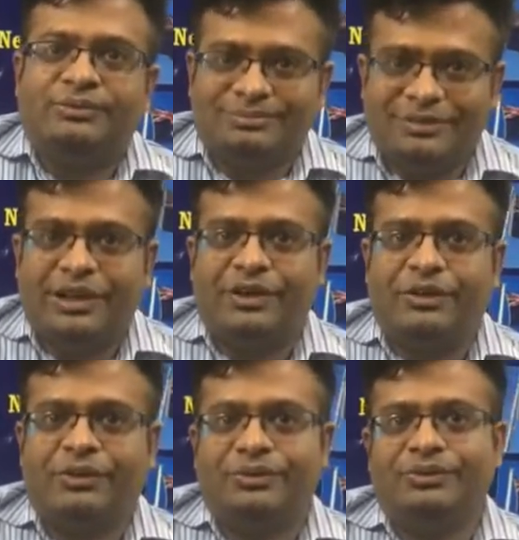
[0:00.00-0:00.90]
Thank you,
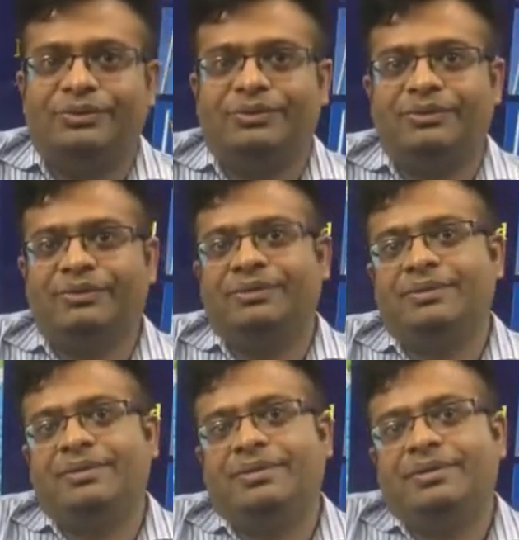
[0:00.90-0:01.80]
sir. What are your
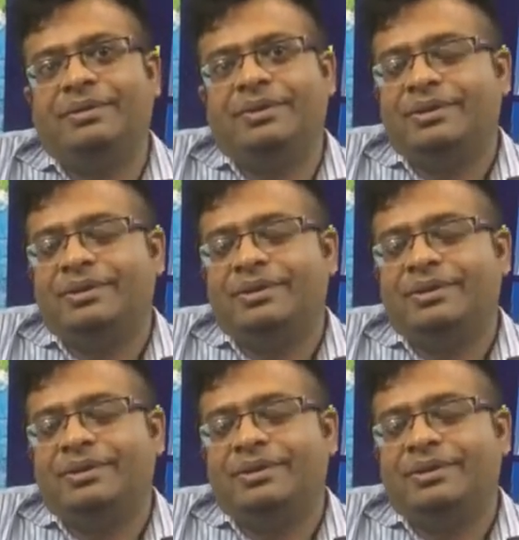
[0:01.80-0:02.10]
scores?